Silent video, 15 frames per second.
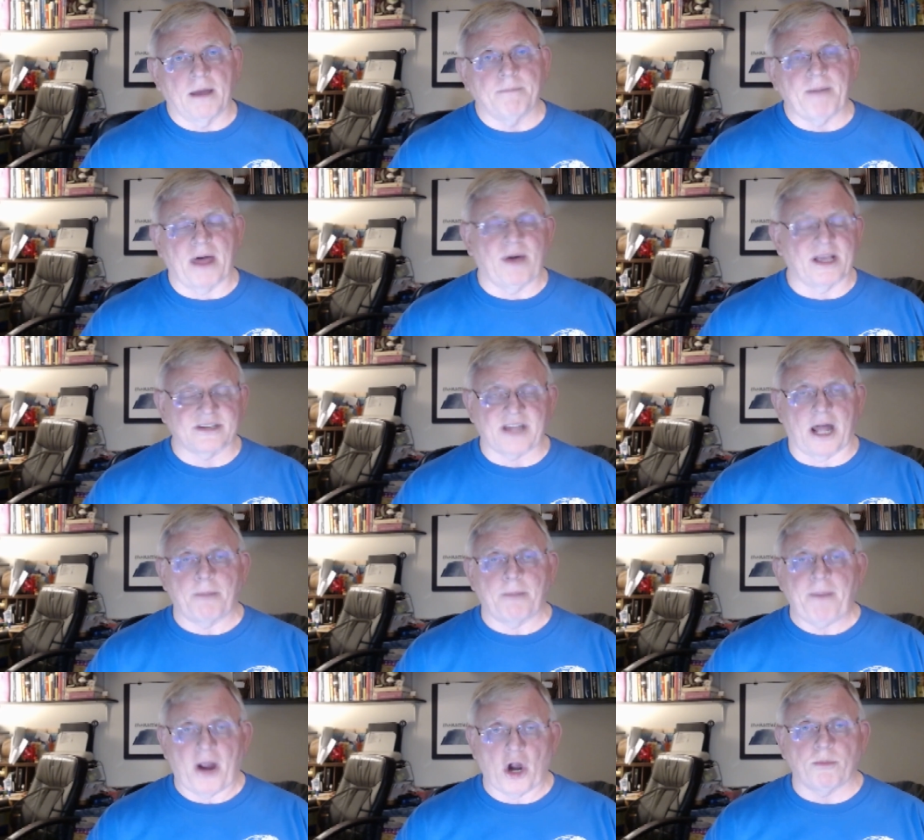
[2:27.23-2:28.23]
By the way, that's not a
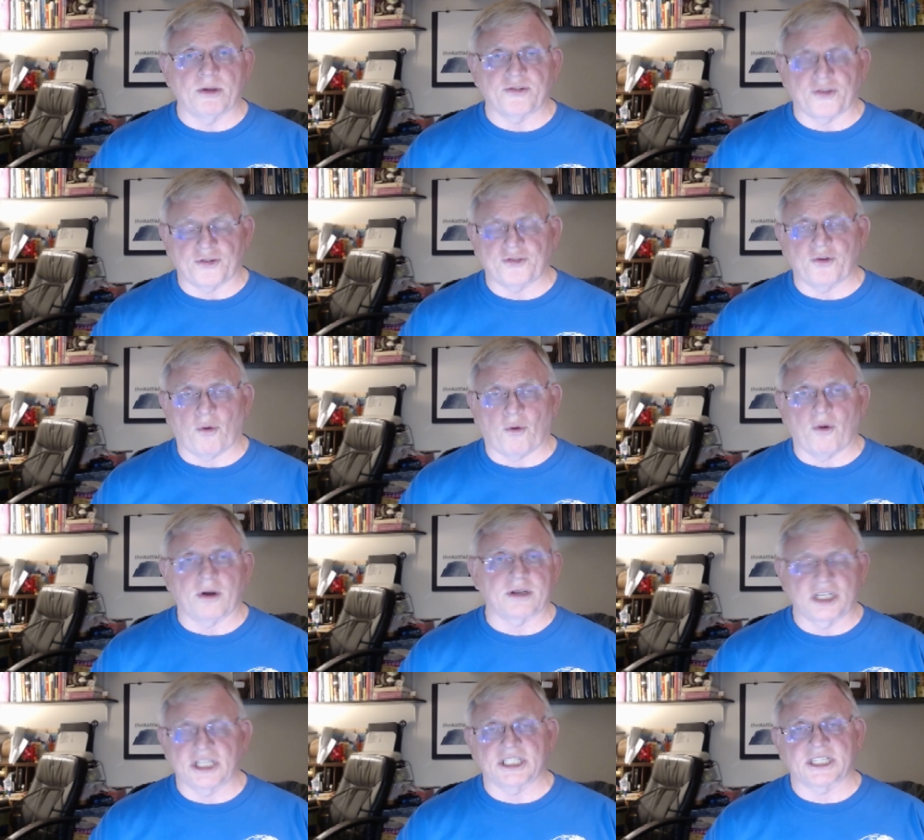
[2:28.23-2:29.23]
parable. It's a story
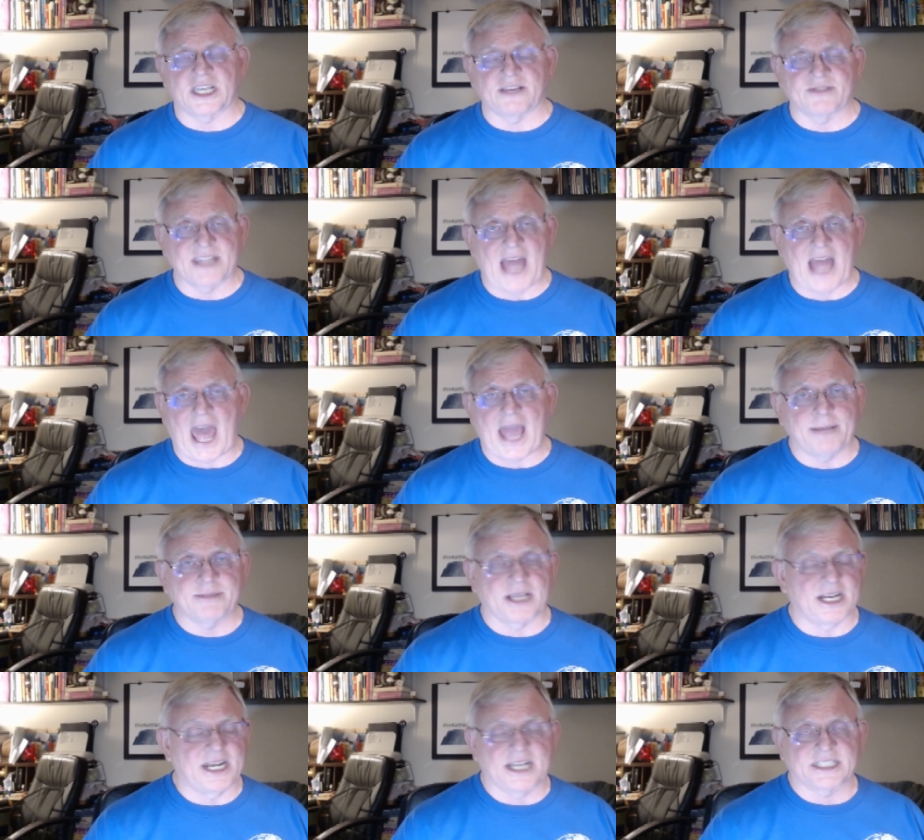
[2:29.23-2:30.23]
because Jesus gives names,
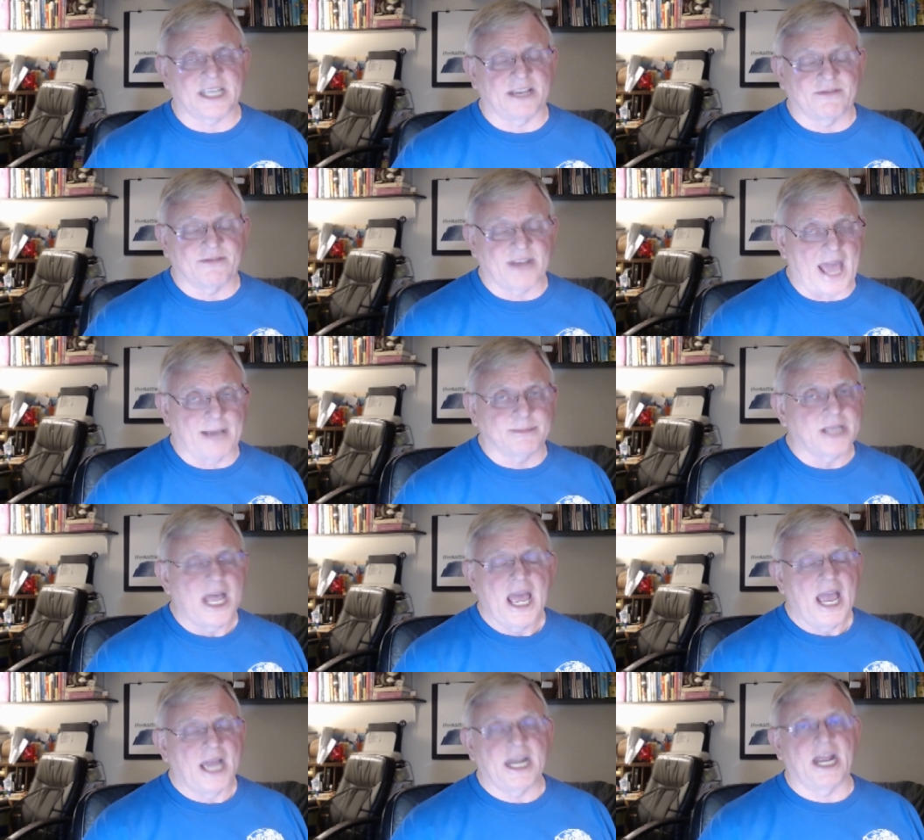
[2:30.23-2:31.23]
and he doesn't give names
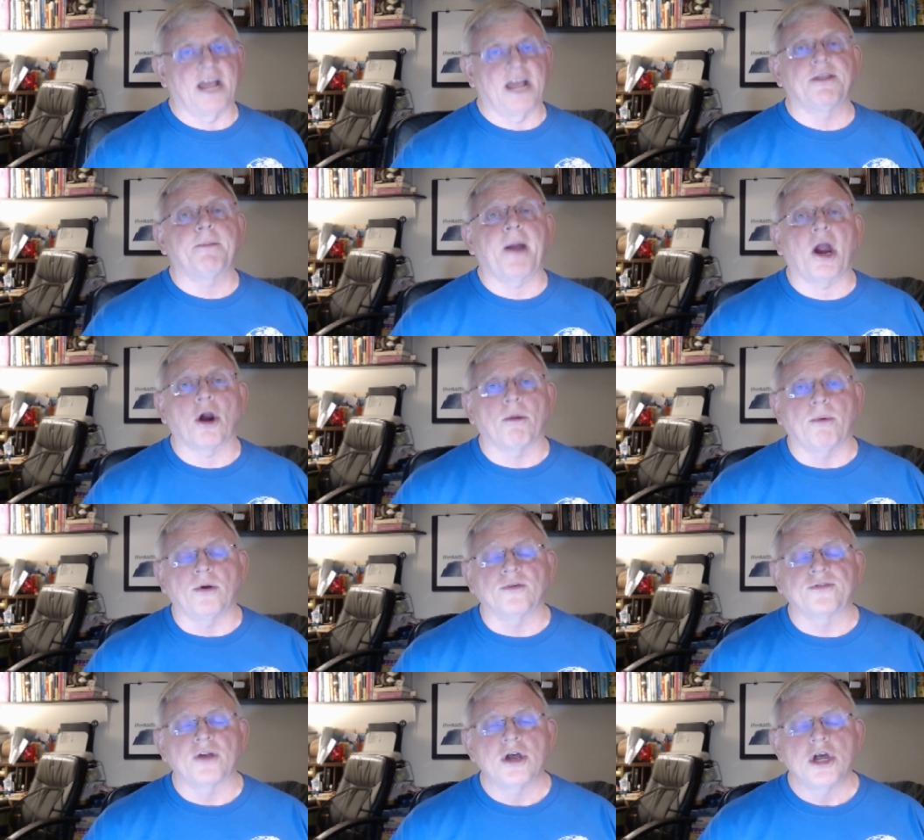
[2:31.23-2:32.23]
in any other
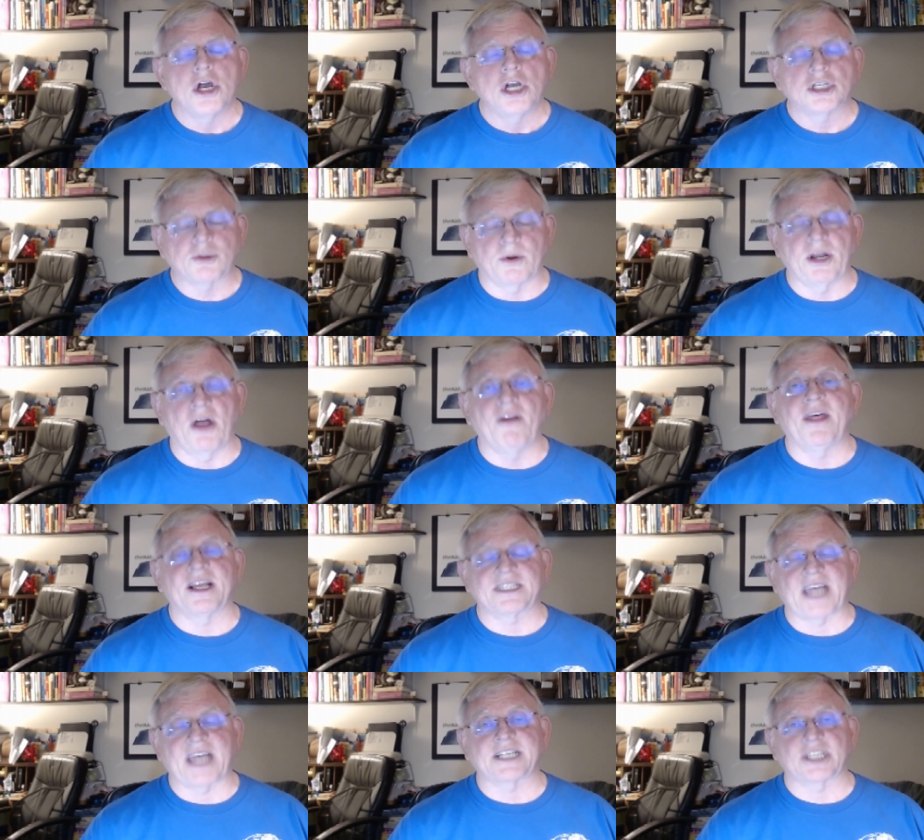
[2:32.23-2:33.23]
parables. So we know that it's
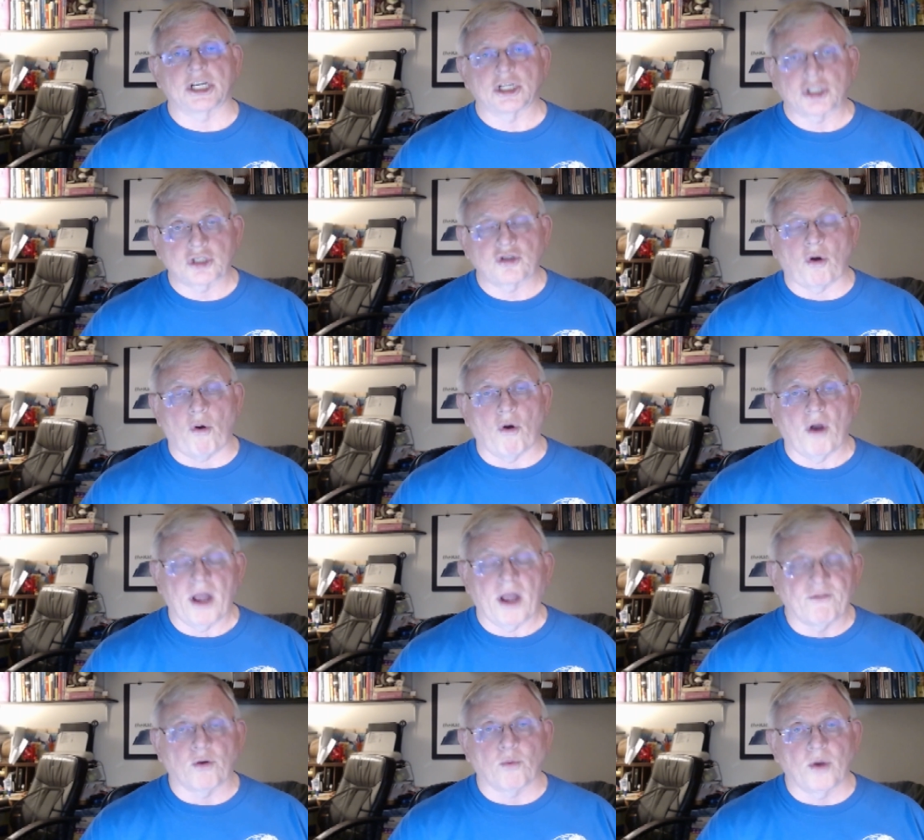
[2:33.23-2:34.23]
actually a story
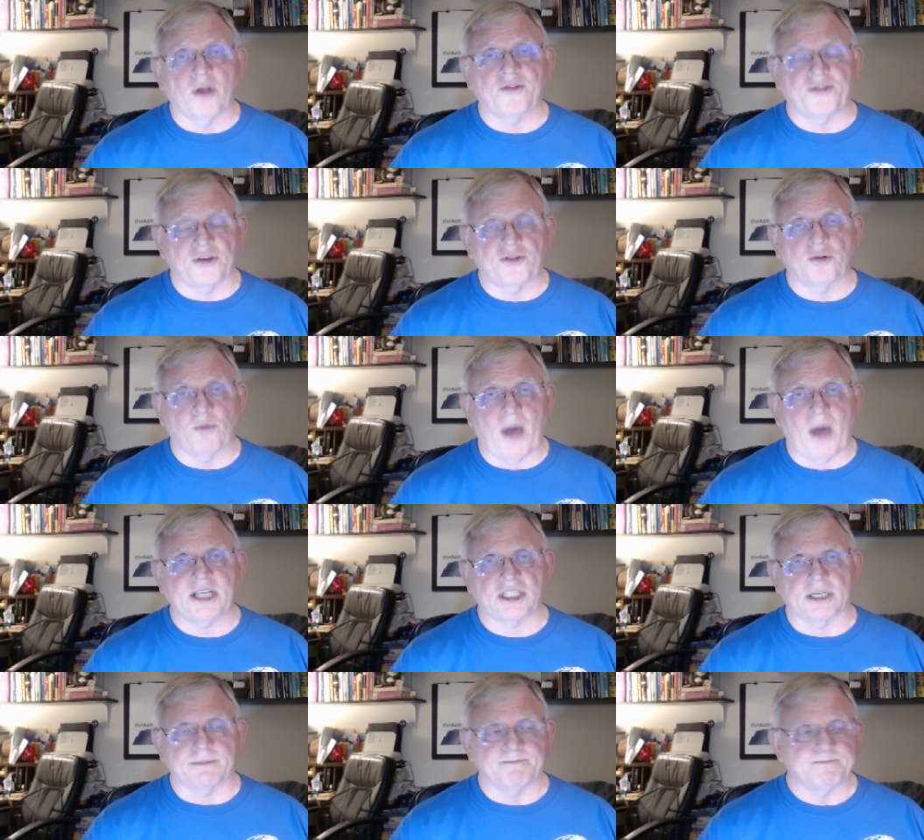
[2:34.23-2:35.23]
of a real
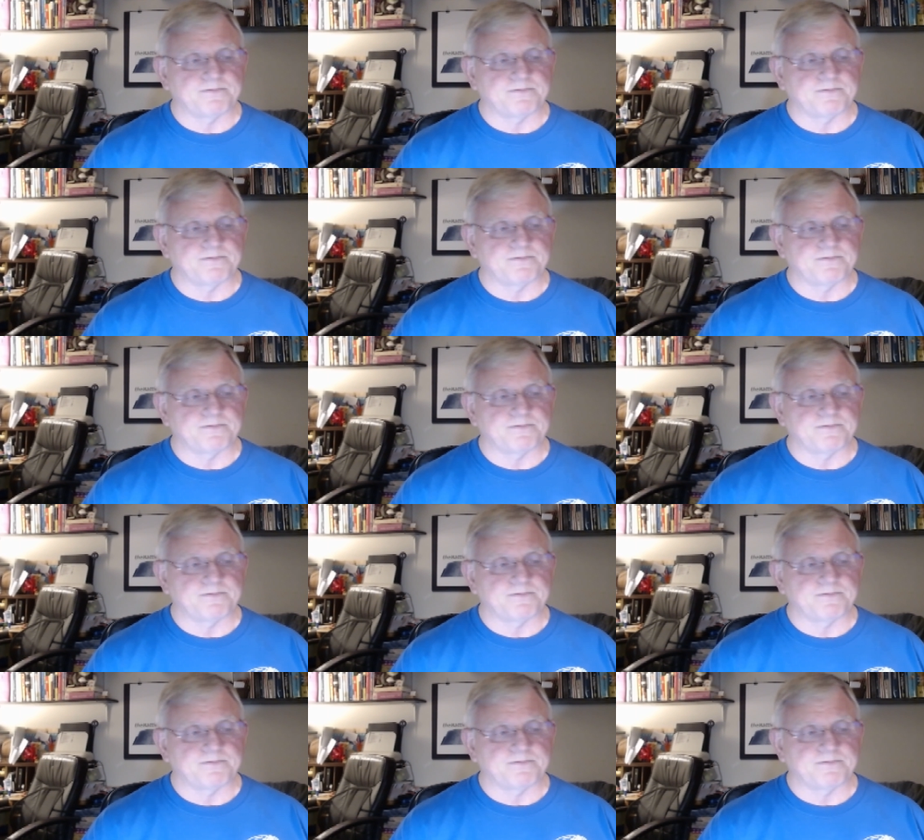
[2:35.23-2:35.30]
situation.